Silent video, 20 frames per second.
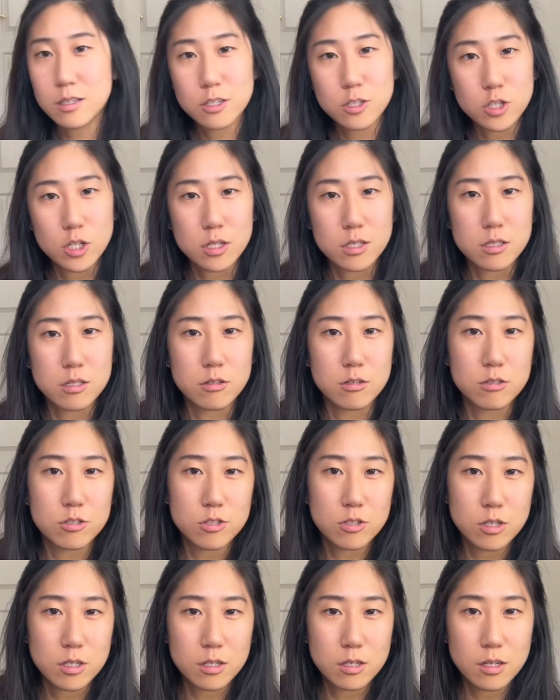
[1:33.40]
Chester's
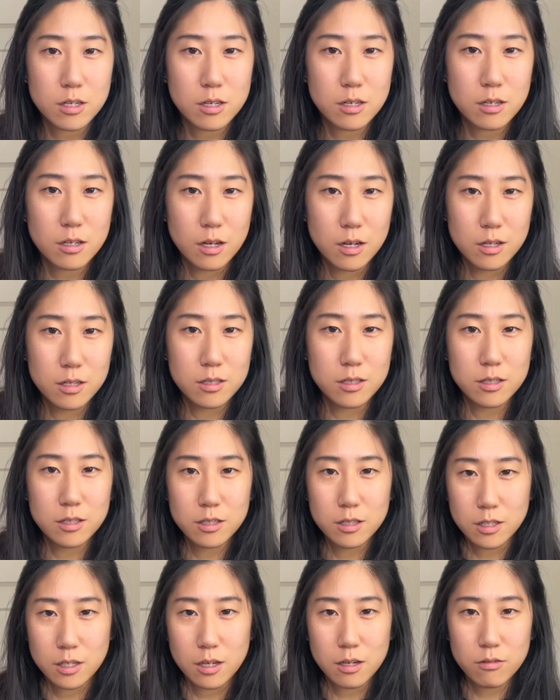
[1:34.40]
trying to
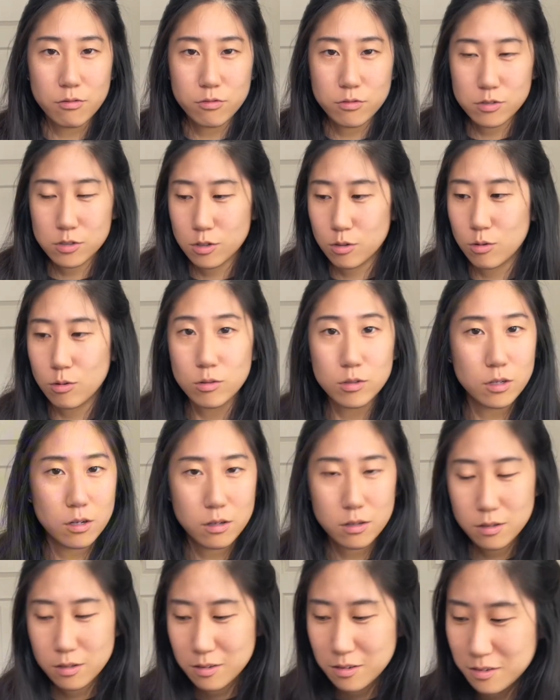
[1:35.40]
leave, so hold
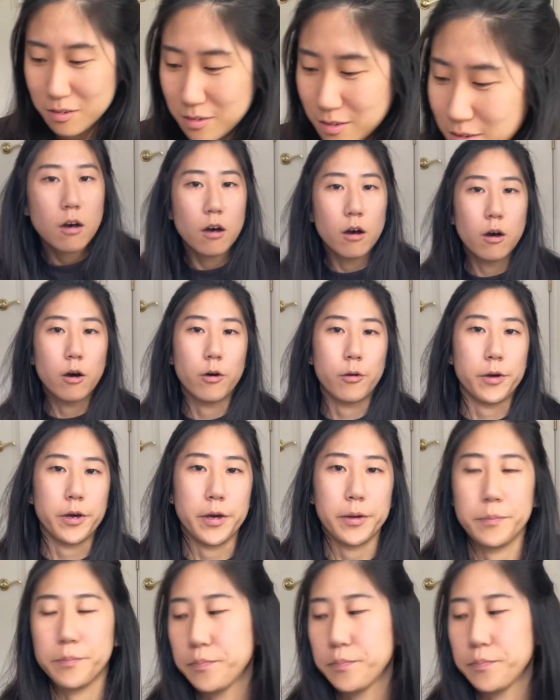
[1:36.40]
on. Okay.